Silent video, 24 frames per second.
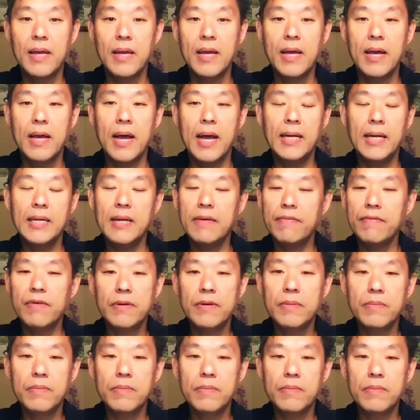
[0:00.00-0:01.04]
I
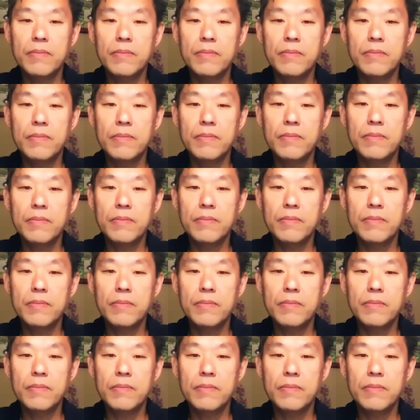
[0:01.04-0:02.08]
never
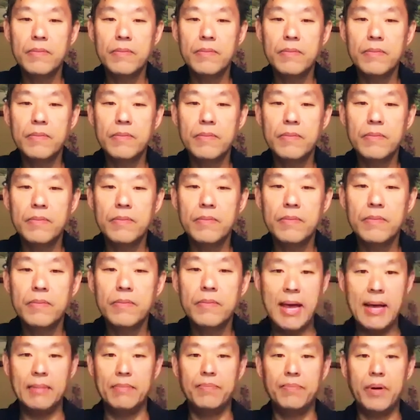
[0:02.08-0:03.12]
remembered
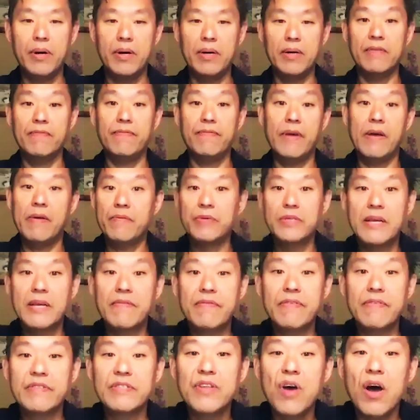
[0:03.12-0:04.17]
that part, if I was
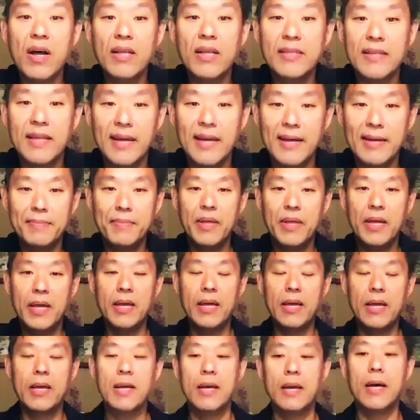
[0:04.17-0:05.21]
ever taught that.
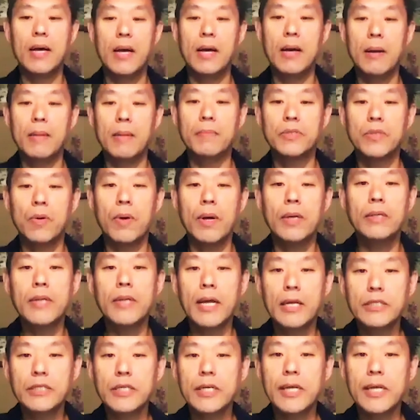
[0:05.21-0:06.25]
So
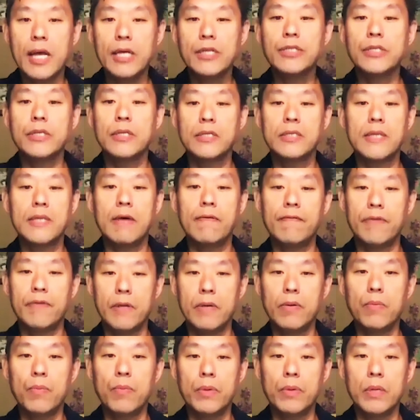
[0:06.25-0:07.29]
education is definitely
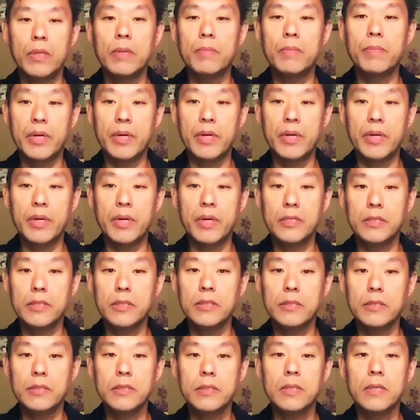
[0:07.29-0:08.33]
one of the bigger
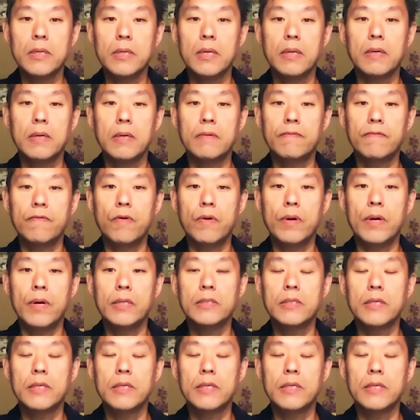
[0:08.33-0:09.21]
pieces for it.